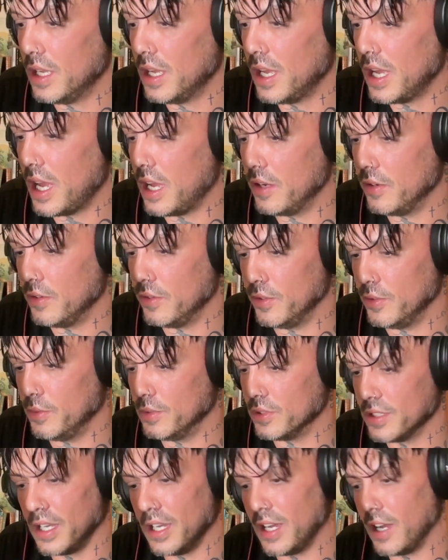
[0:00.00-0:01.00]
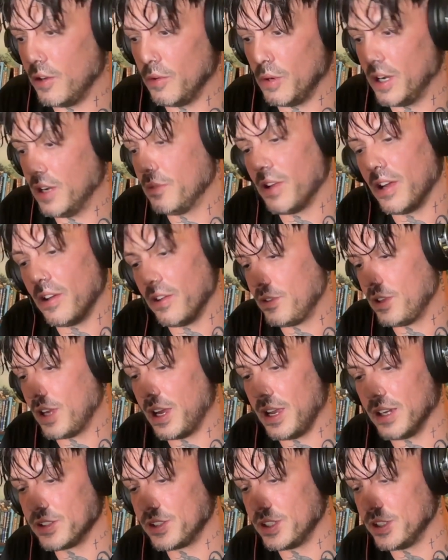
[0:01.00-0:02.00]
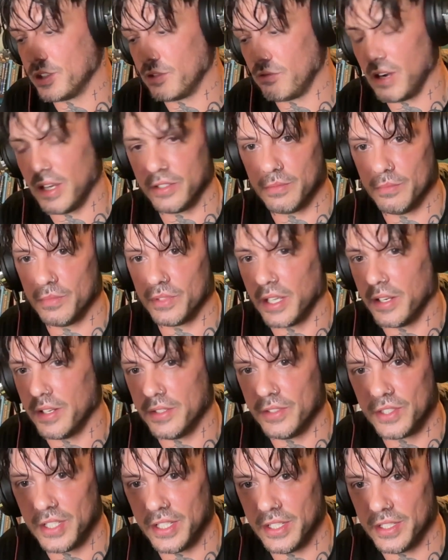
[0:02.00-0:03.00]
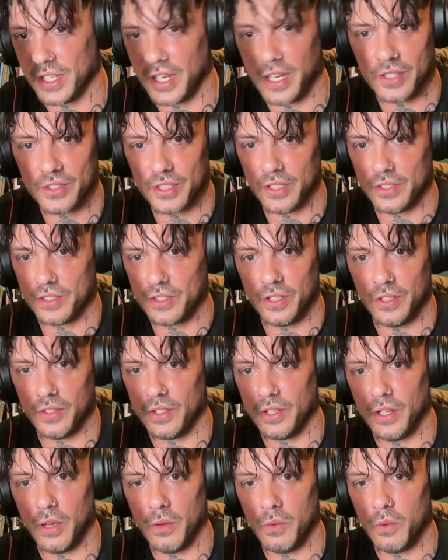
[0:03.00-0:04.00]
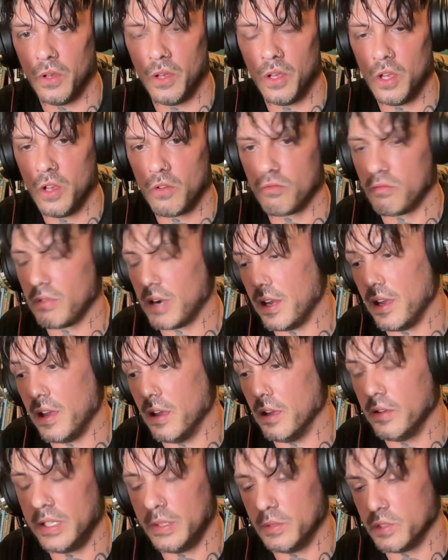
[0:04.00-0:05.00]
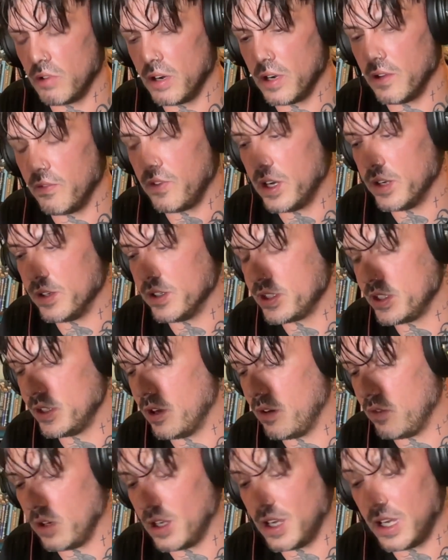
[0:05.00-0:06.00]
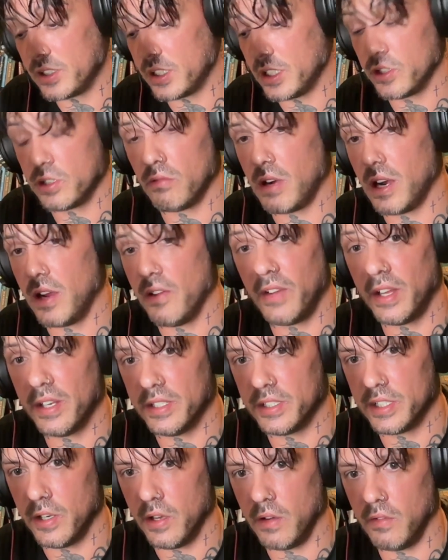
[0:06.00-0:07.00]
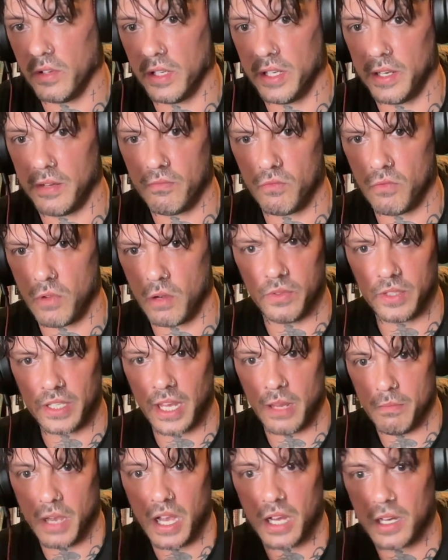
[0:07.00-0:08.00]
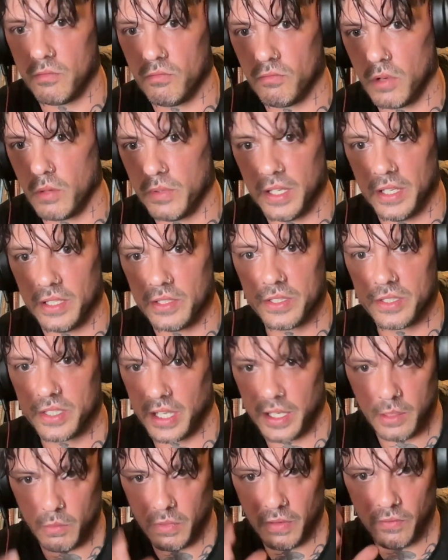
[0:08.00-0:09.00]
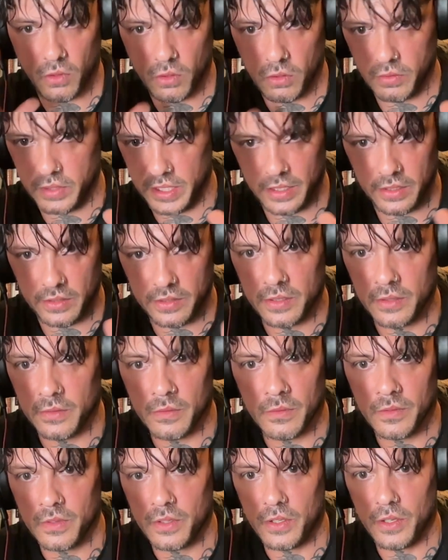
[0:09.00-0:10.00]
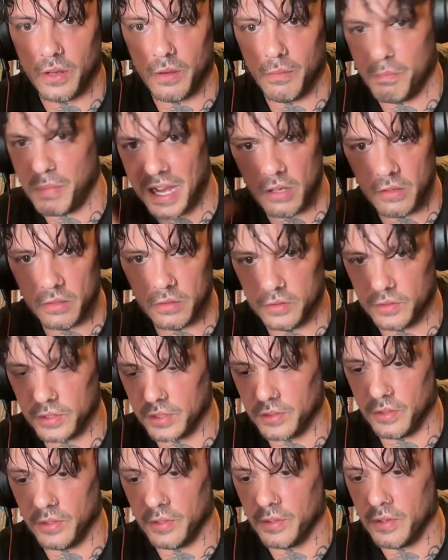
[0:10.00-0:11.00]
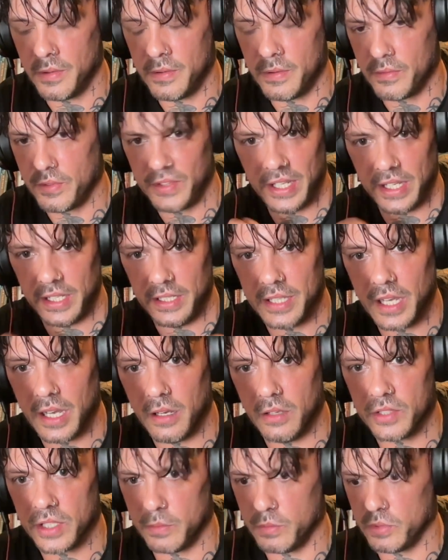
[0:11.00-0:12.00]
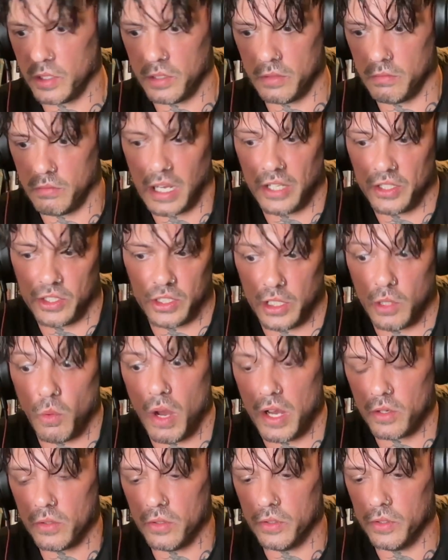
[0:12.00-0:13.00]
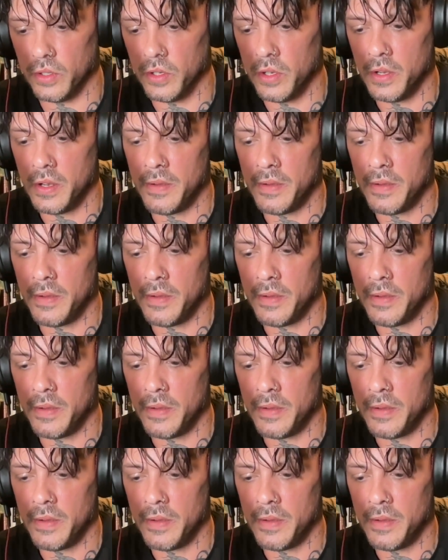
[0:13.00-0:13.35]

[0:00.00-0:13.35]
and it was like, I asked it to write some sentences. I asked it to, write he was writing a fantasy novel. I asked it to write a fantasy novel, and it came back and wrote this thing with all these, battles and details, and it was actually quite good.